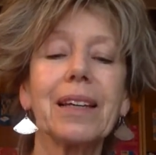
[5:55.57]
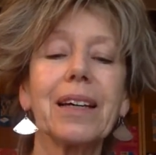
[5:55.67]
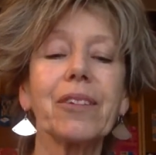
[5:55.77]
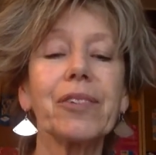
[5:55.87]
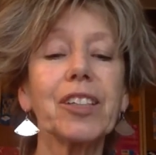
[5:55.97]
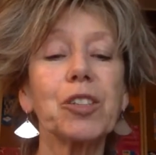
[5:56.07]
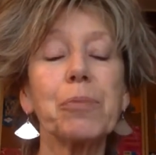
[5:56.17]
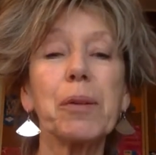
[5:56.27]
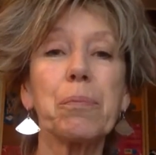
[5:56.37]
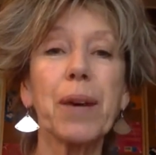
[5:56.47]
I felt a
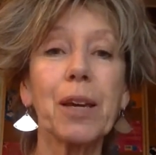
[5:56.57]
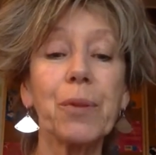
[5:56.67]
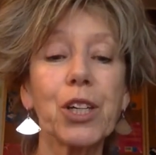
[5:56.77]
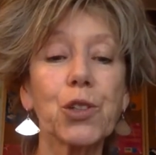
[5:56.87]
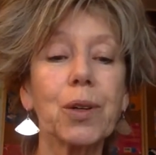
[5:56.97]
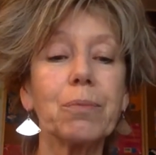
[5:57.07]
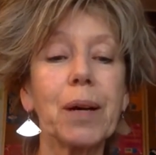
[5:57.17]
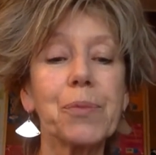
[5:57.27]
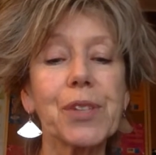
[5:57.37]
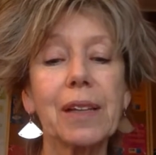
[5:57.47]
bit babyish when
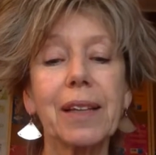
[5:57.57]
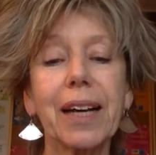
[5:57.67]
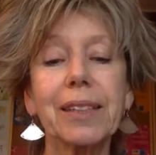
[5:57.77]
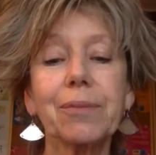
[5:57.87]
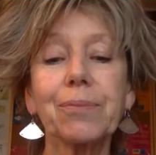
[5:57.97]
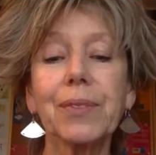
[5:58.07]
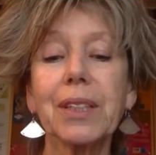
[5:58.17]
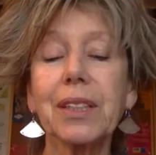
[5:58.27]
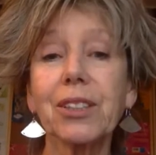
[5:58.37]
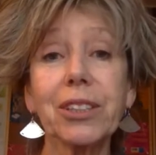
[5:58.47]
Mum said that.
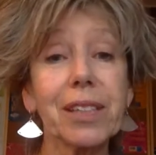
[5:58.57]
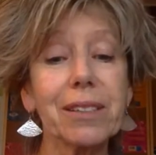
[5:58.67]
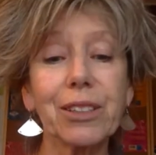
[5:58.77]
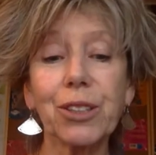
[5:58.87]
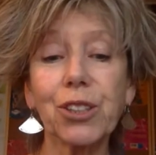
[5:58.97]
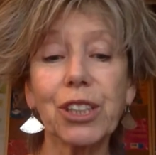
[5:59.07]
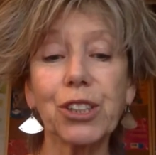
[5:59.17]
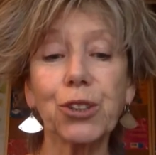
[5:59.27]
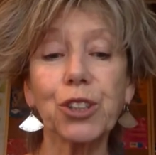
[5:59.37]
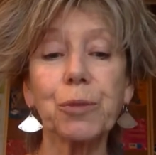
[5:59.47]
She doesn't usually
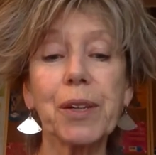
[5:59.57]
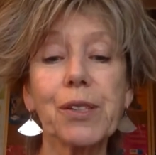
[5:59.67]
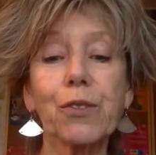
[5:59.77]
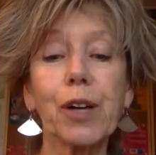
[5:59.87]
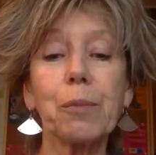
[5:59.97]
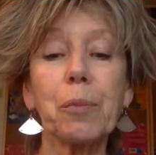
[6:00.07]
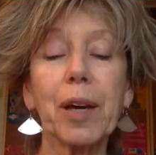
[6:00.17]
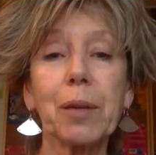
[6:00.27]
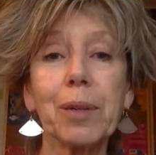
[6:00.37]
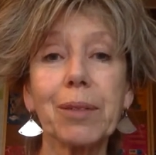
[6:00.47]
talk to me as if I'm a
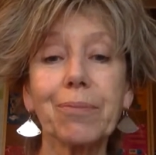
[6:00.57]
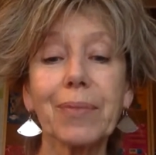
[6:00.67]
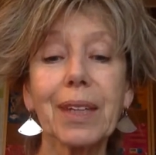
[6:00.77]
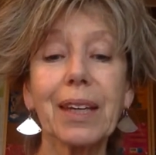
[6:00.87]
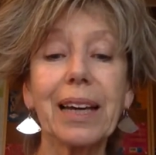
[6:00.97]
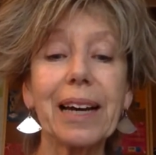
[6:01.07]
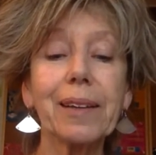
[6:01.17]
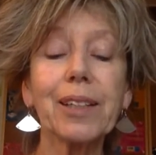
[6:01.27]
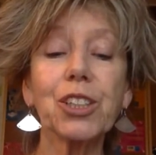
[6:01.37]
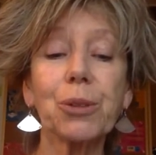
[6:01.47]
baby. I
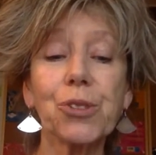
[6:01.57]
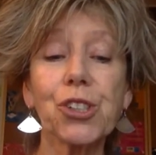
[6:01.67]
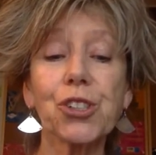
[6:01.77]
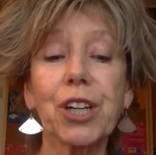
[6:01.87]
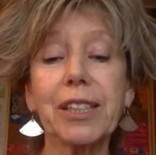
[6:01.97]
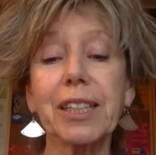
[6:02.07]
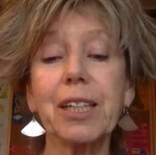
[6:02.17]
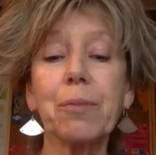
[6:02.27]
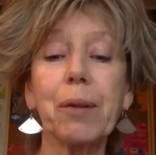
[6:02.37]
think she was just trying to keep my